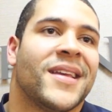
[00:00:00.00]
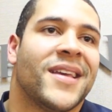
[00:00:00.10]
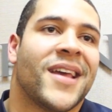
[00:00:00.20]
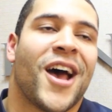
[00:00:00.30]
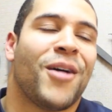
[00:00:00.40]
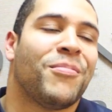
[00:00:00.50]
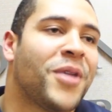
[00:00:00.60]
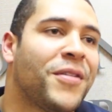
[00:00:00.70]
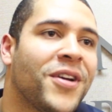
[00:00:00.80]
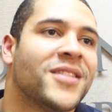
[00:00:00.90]
Yeah,
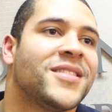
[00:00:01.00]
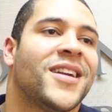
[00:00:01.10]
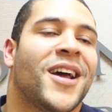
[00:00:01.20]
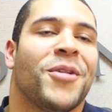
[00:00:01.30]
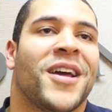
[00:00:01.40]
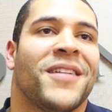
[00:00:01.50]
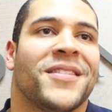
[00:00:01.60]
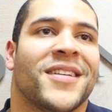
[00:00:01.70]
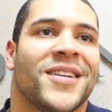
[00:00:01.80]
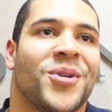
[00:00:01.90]
my fiance and I might
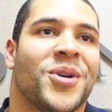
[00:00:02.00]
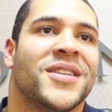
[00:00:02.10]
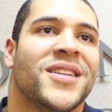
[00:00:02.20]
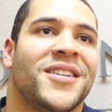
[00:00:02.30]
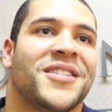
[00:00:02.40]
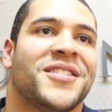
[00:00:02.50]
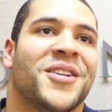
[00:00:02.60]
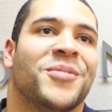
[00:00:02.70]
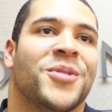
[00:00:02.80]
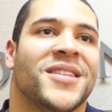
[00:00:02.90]
have to go out to dinner to
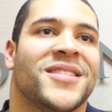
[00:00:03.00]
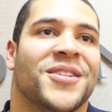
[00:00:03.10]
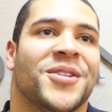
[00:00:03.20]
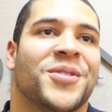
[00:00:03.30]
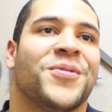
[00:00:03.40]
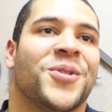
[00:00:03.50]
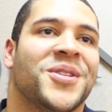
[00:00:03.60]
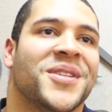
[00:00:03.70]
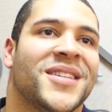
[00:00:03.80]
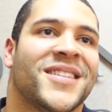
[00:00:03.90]
celebrate, so looking forward
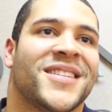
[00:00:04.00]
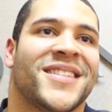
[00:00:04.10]
to it.